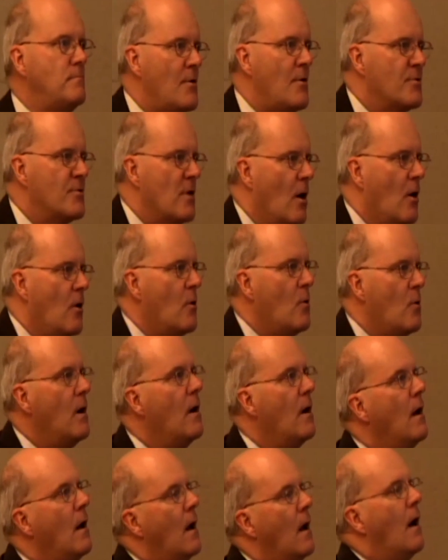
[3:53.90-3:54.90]

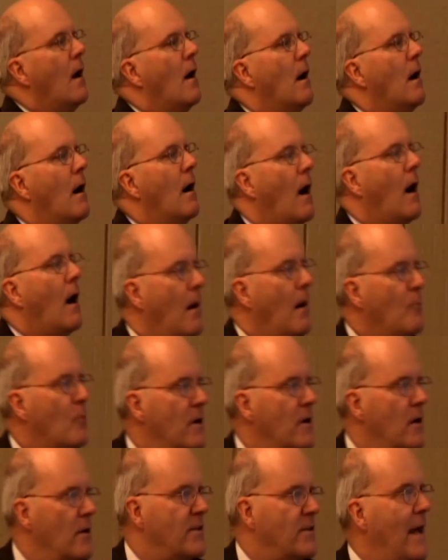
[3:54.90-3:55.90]
So um, we're
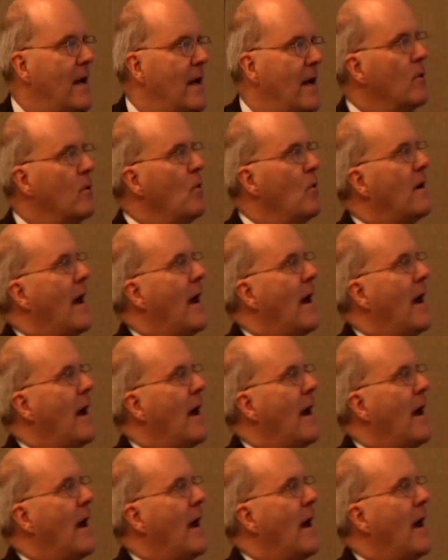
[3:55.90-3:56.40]
going to take a look